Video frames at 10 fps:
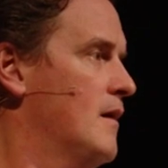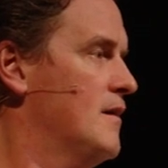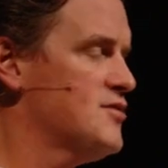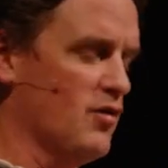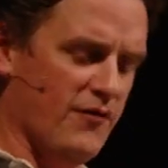
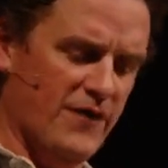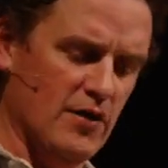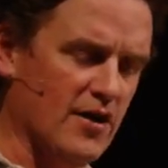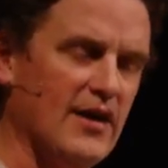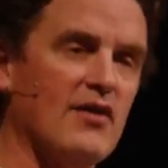And so your feet
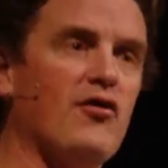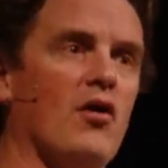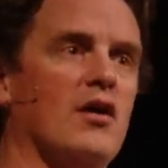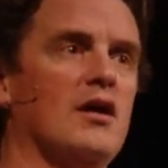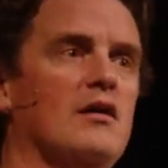are going to get
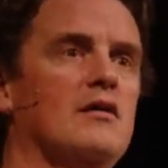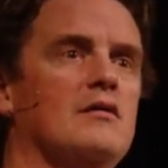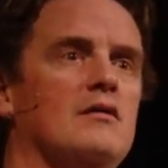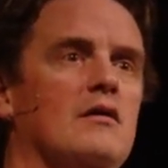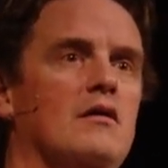dirty
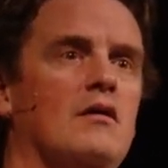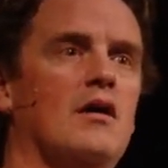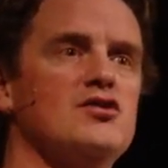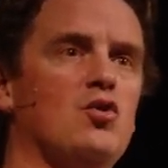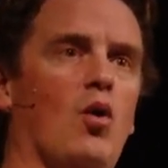
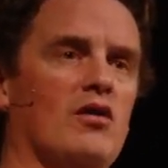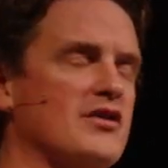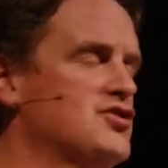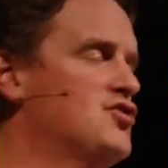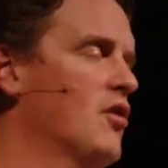as you walk
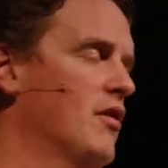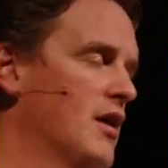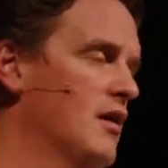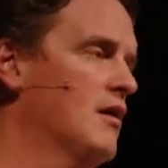this journey.